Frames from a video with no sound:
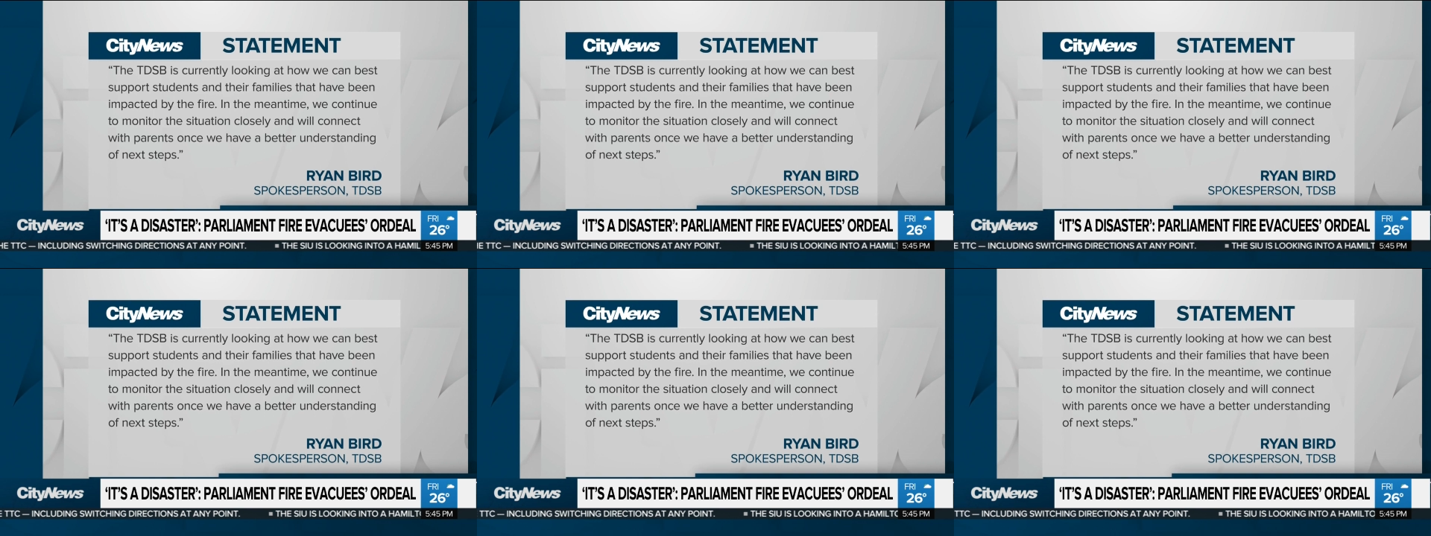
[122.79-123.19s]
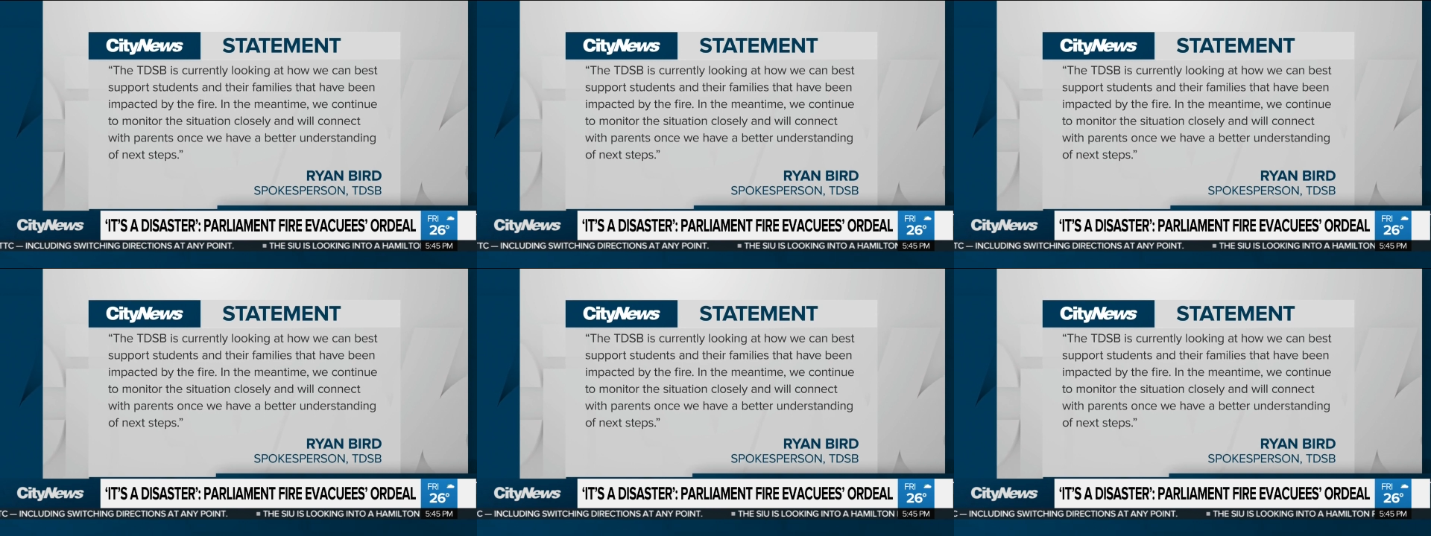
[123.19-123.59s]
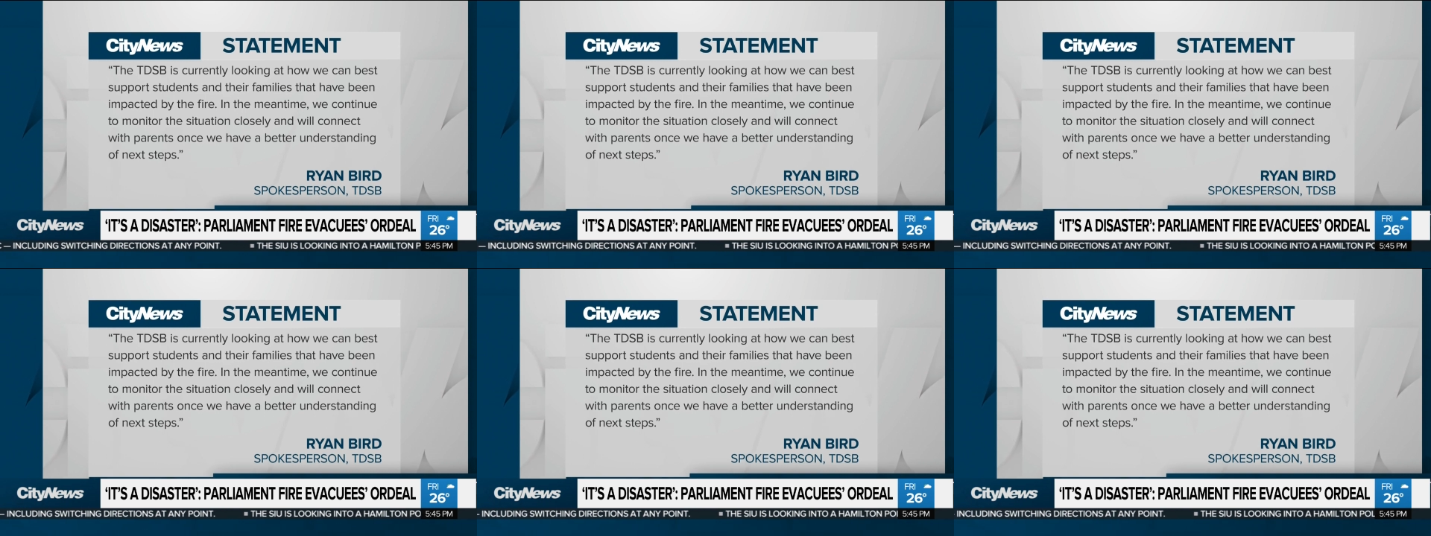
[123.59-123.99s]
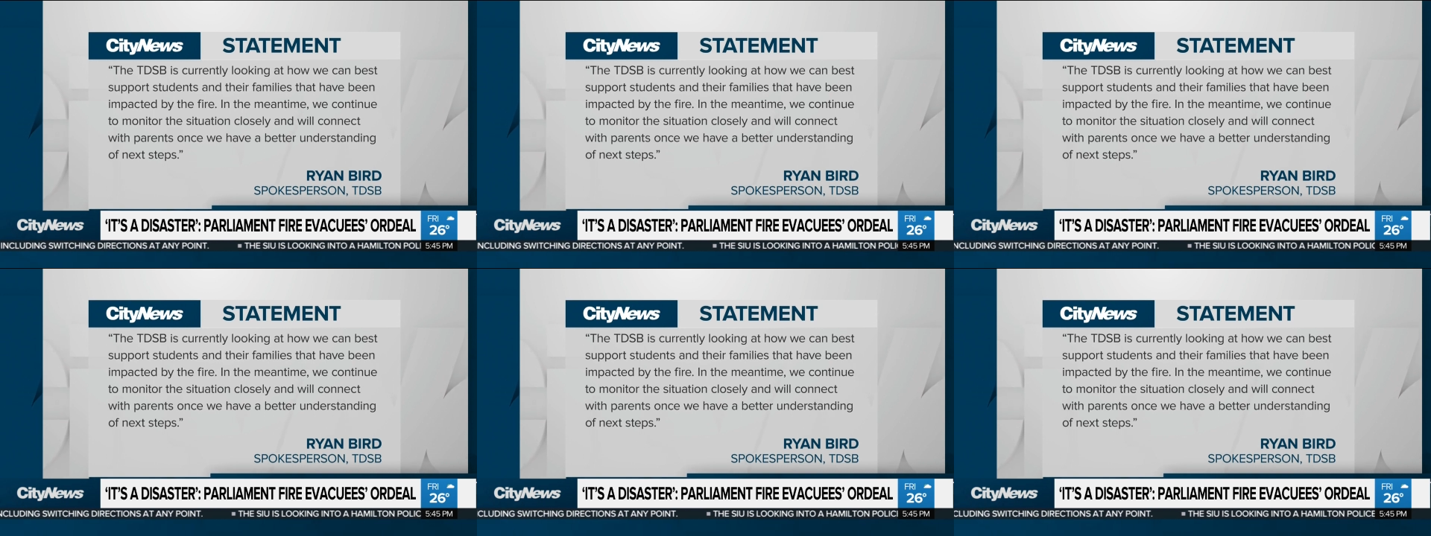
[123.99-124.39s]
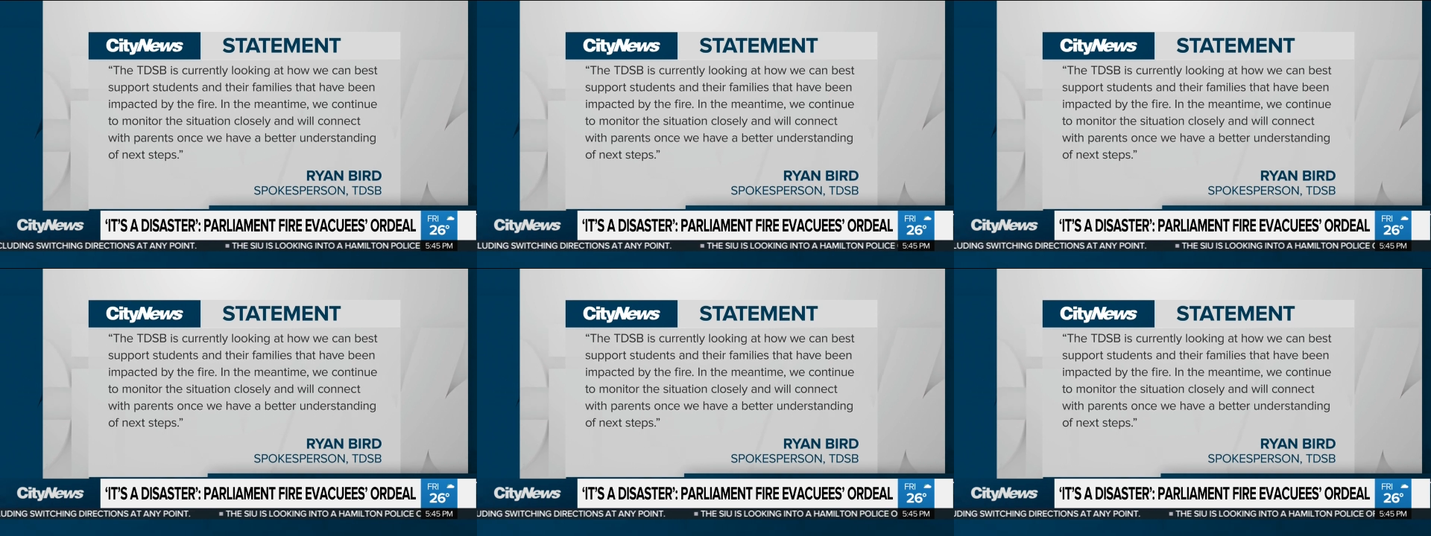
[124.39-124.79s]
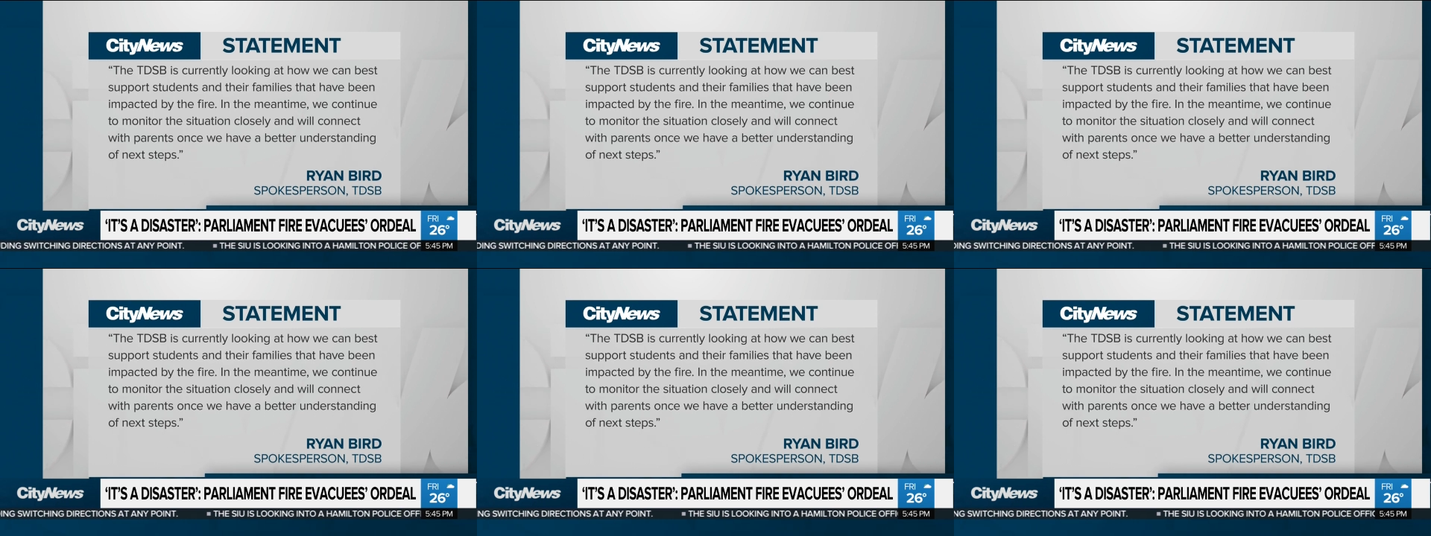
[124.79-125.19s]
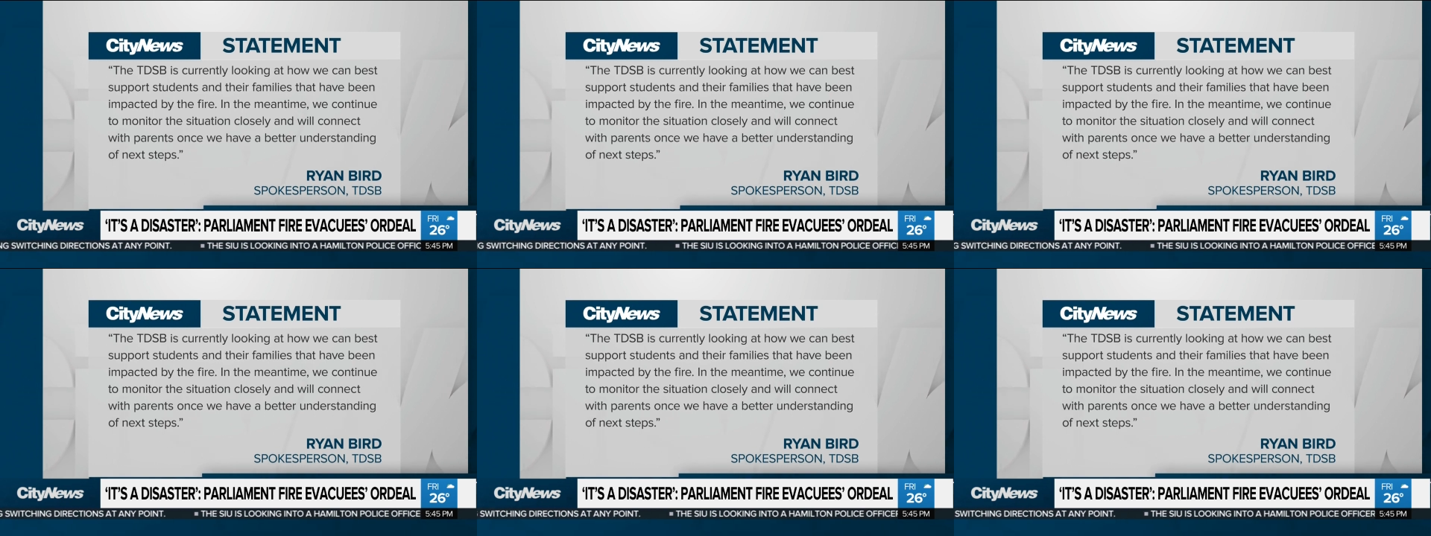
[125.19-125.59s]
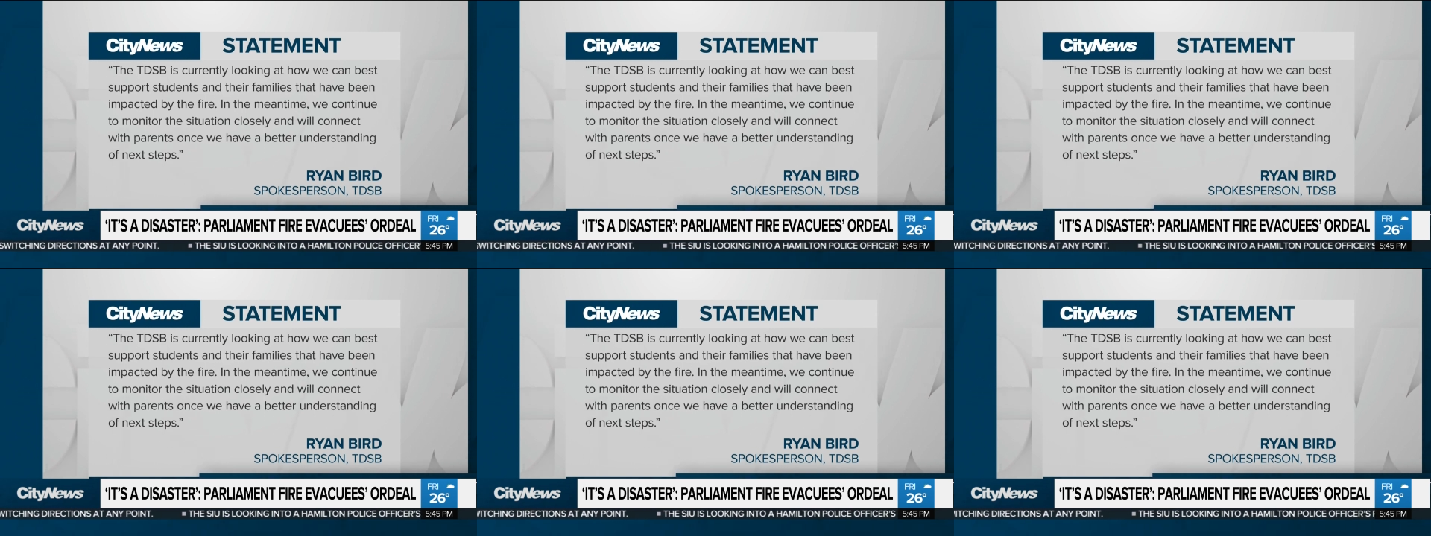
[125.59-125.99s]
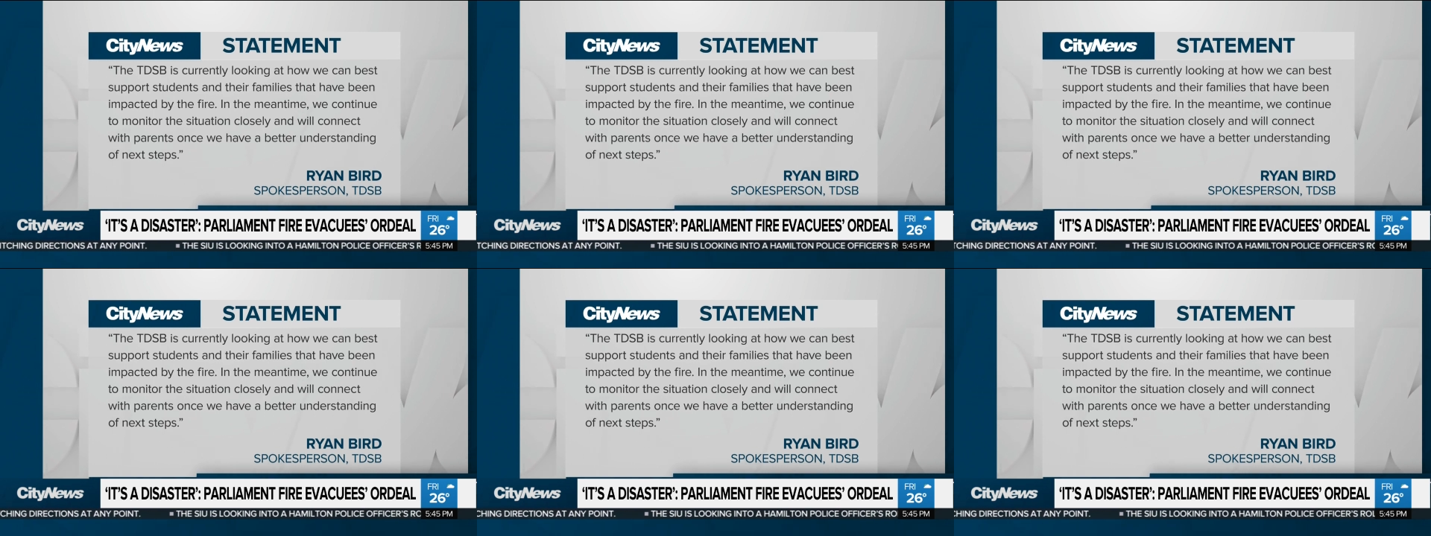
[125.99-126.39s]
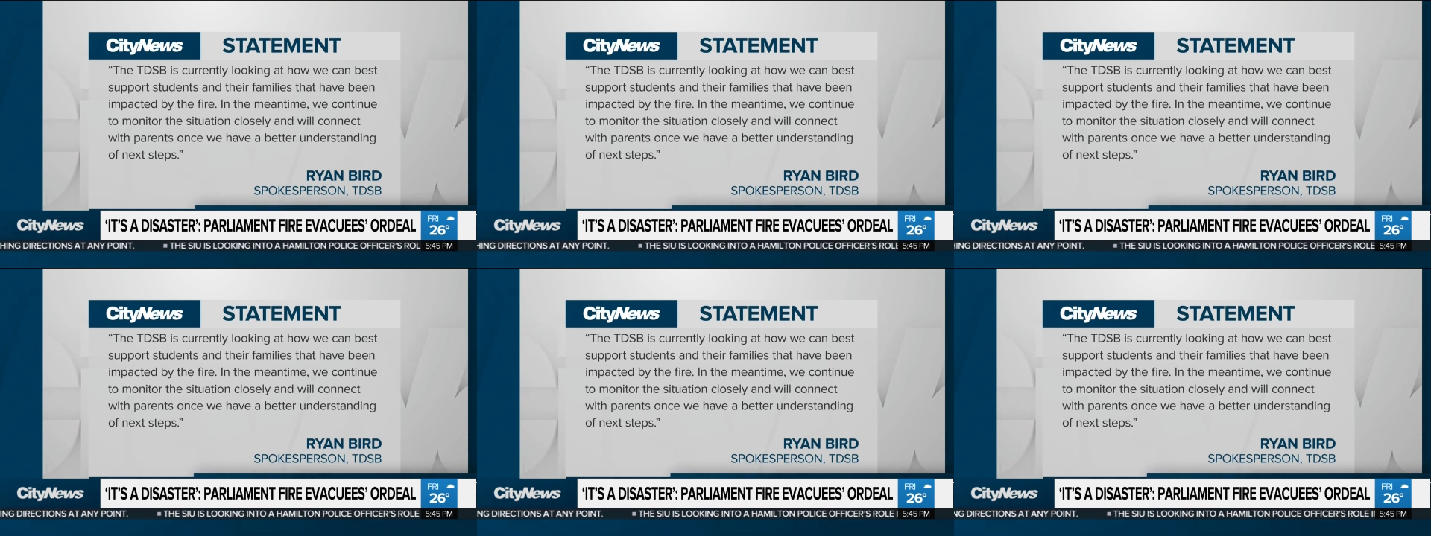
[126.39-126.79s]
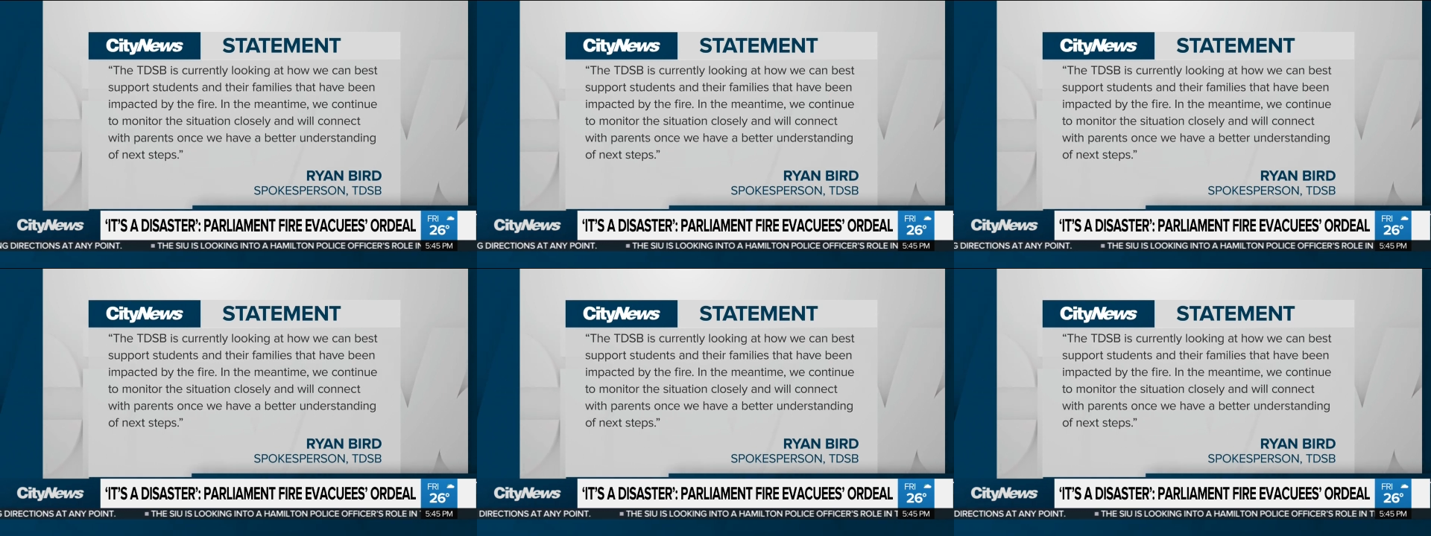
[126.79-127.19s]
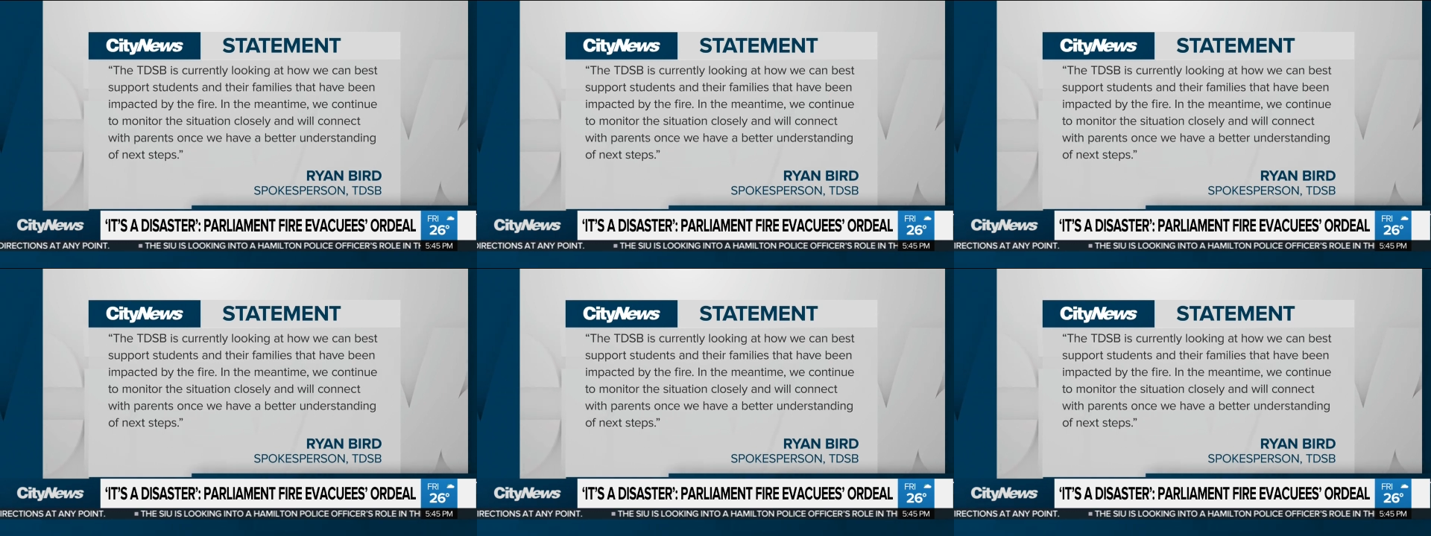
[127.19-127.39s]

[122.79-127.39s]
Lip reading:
No face is visible, so there are no lips to read.